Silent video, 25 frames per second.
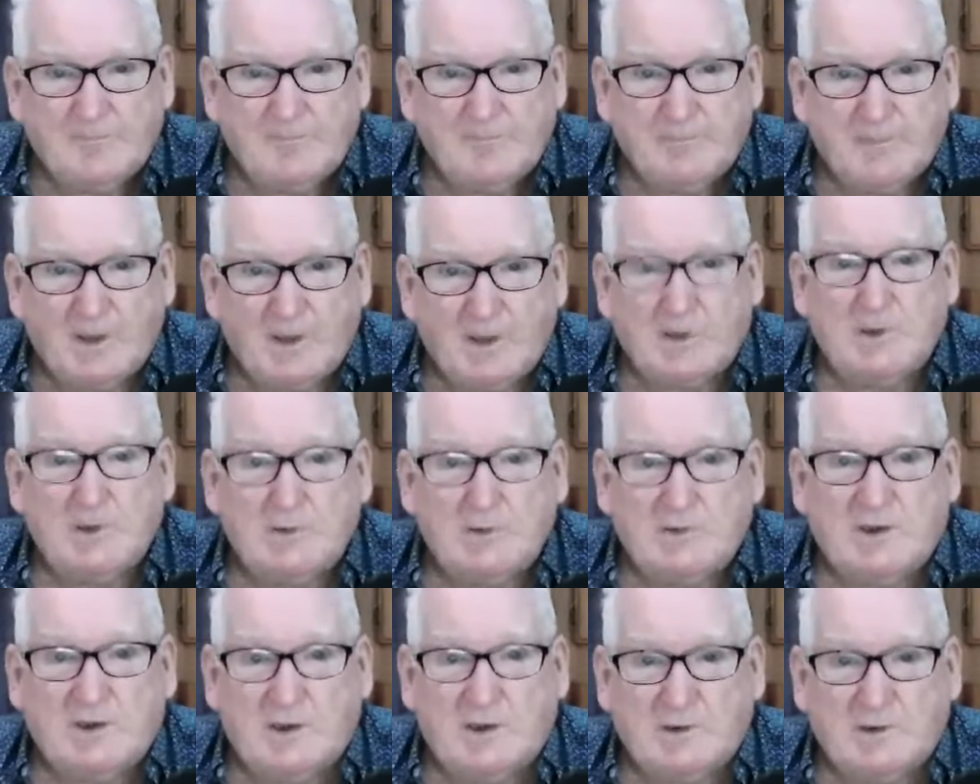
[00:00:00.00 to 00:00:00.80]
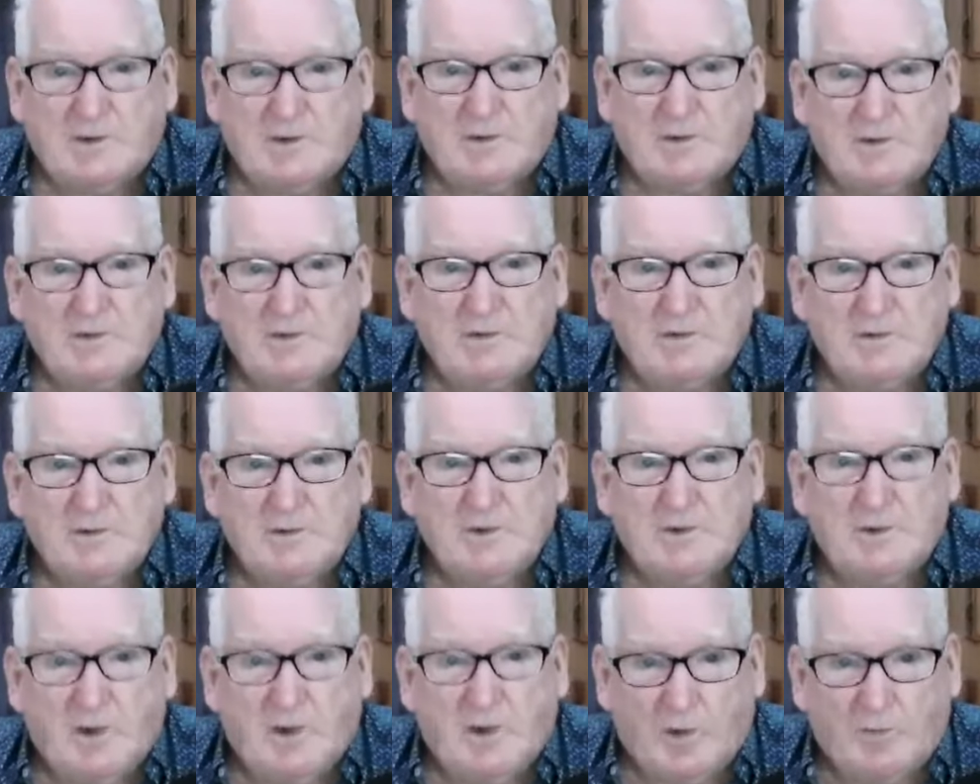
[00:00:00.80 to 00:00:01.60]
The lieutenant
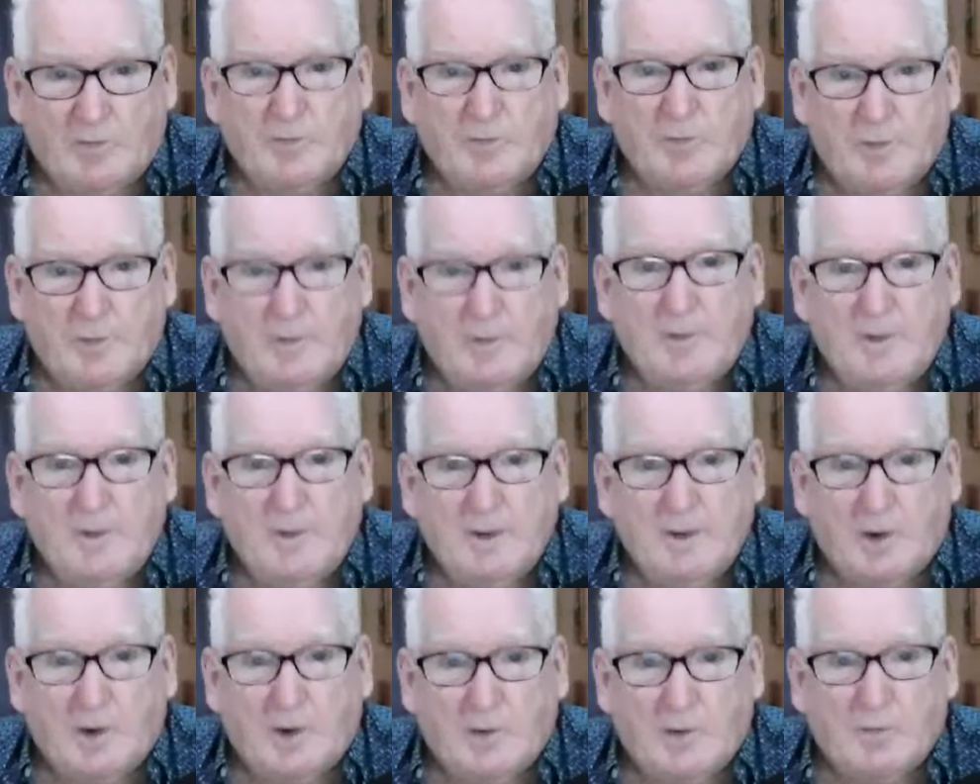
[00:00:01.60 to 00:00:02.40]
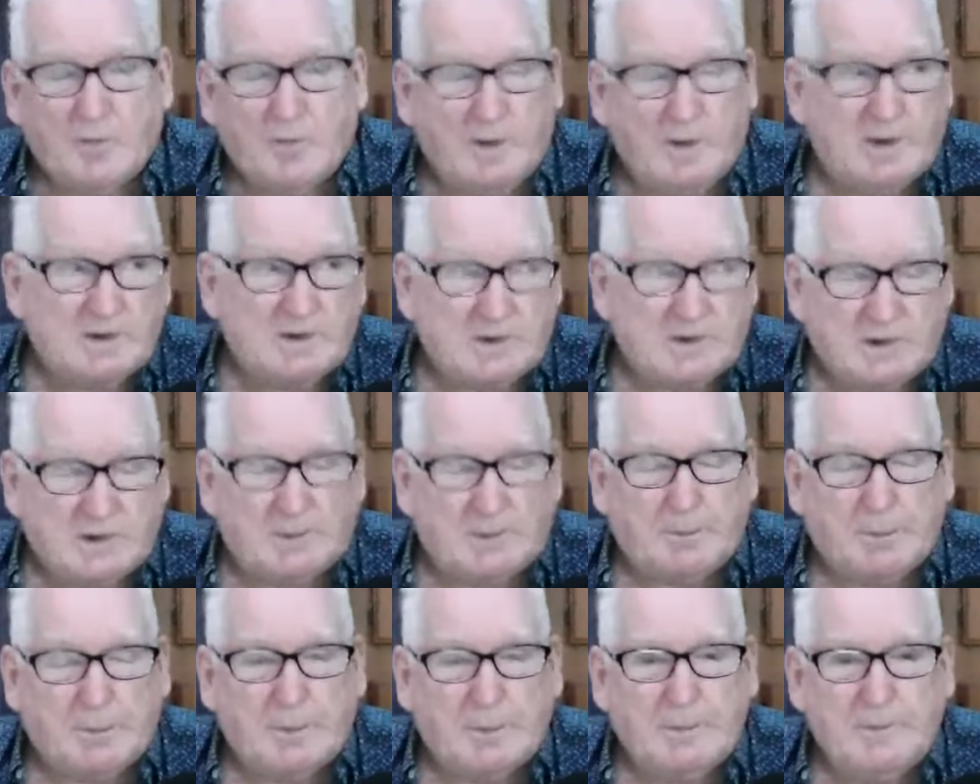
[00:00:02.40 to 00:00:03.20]
off that
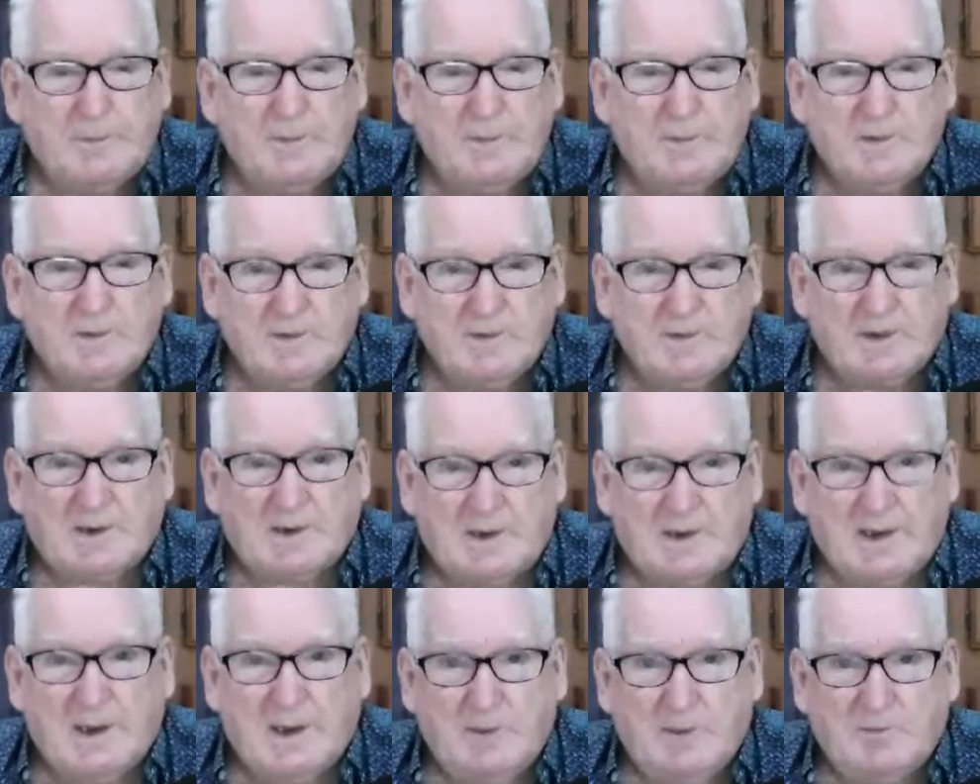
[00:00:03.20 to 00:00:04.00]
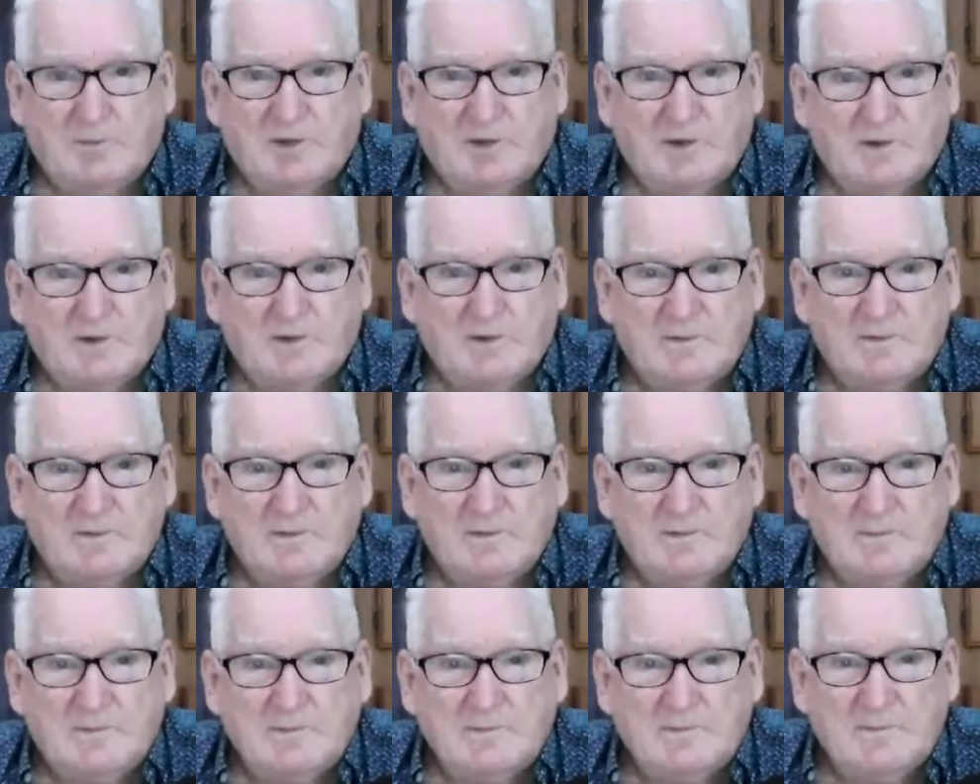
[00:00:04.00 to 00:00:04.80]
ship that claimed it.
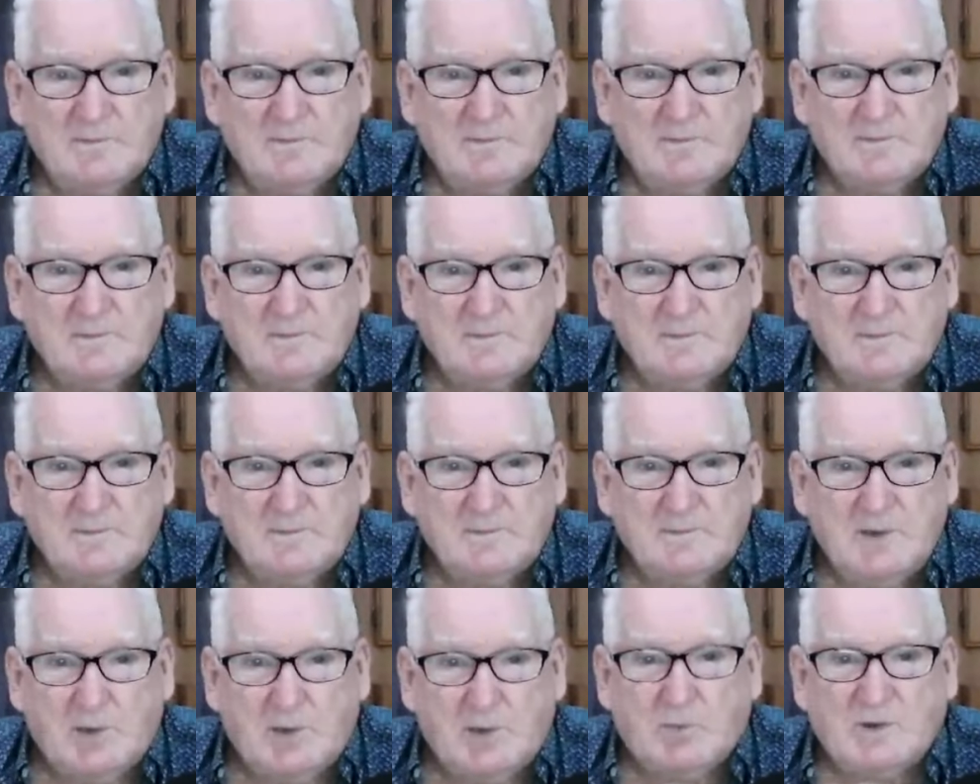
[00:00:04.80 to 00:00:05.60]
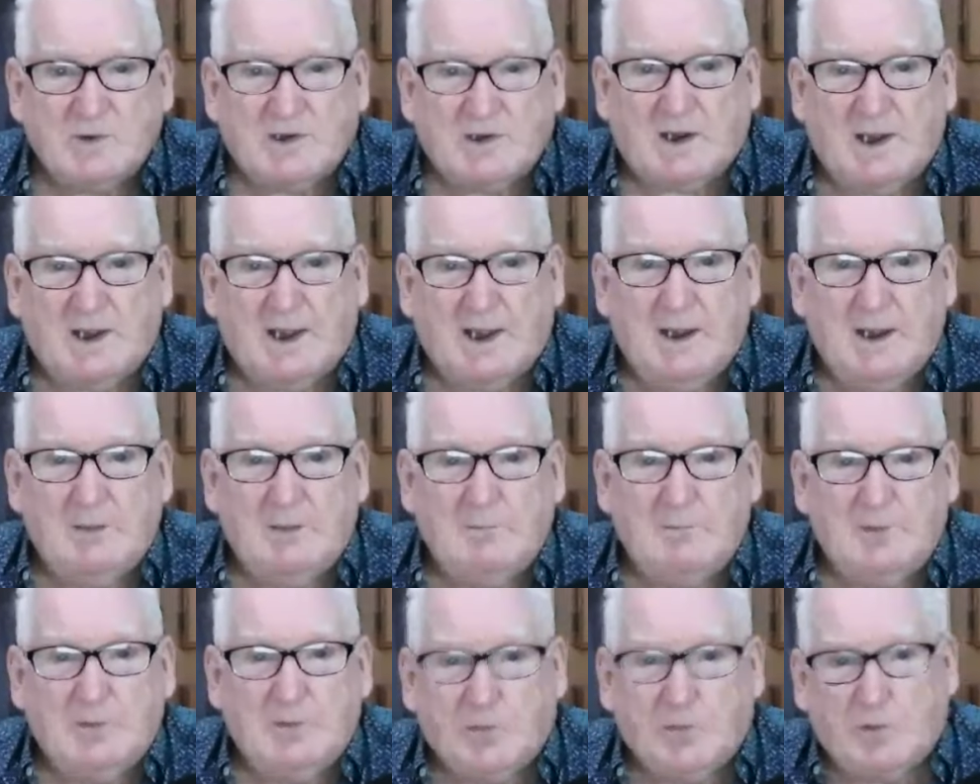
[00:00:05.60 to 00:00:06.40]
It was claimed
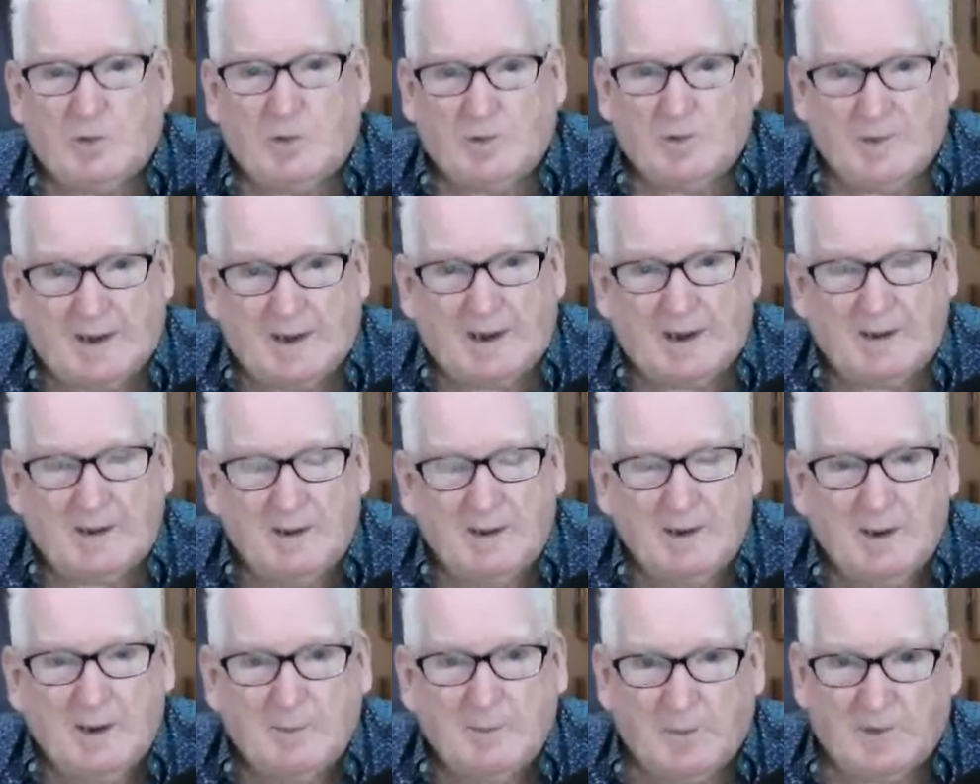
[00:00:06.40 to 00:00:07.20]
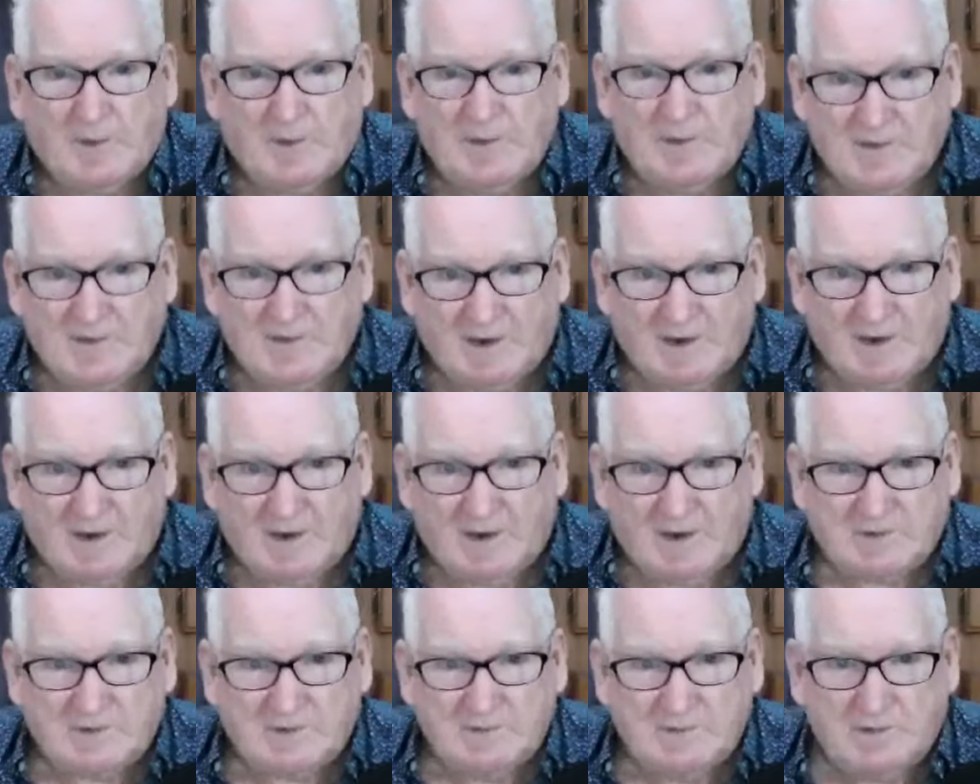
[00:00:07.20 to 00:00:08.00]
before that by the
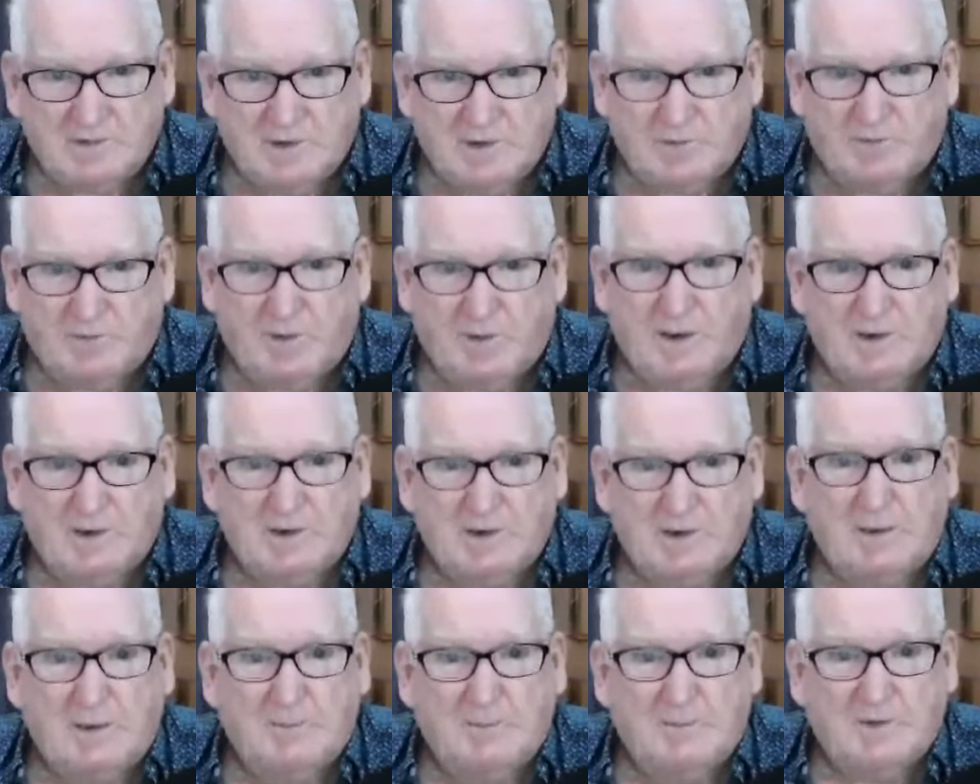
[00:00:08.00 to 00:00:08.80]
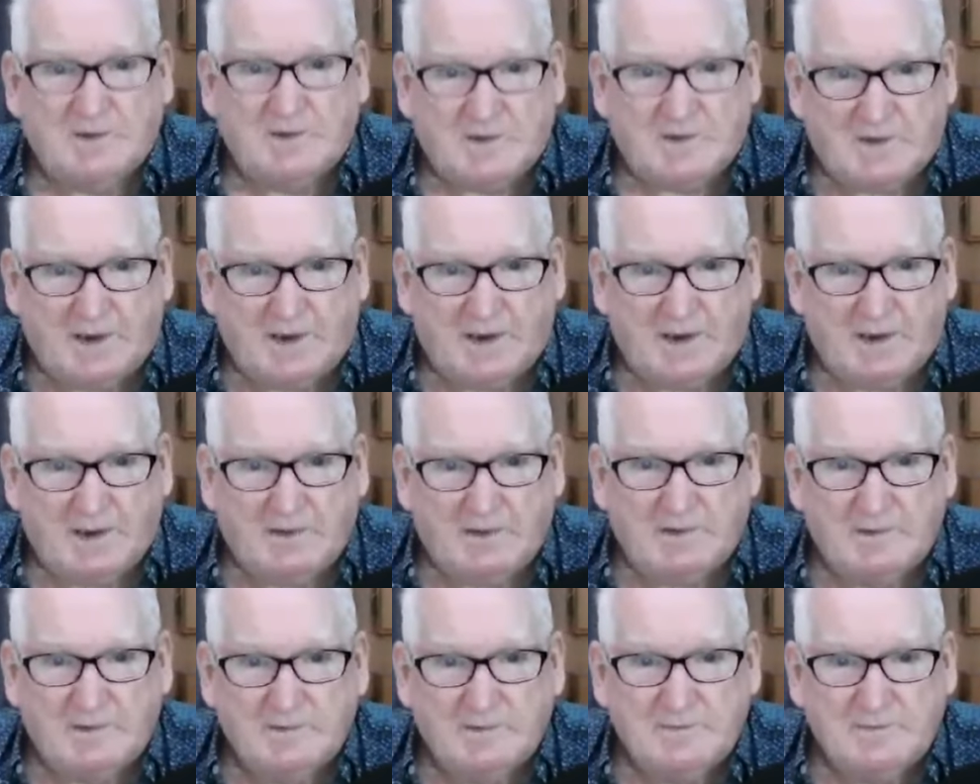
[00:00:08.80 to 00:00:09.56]
Dutch as Van Diemen's Land.